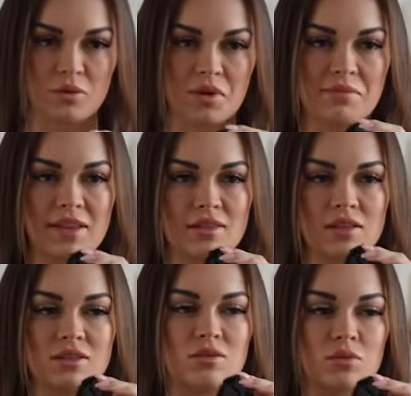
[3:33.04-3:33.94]
We made
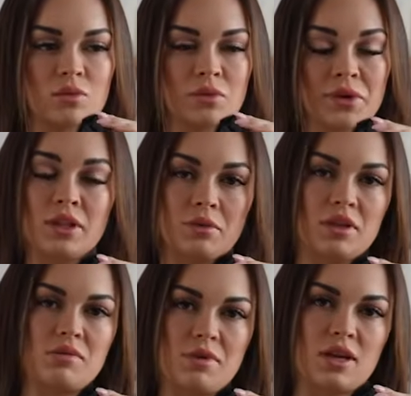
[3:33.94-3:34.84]
this really,
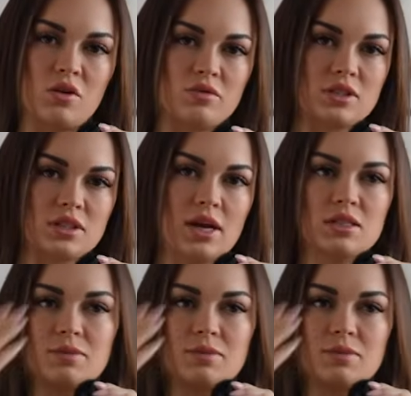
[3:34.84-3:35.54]
really big and oversized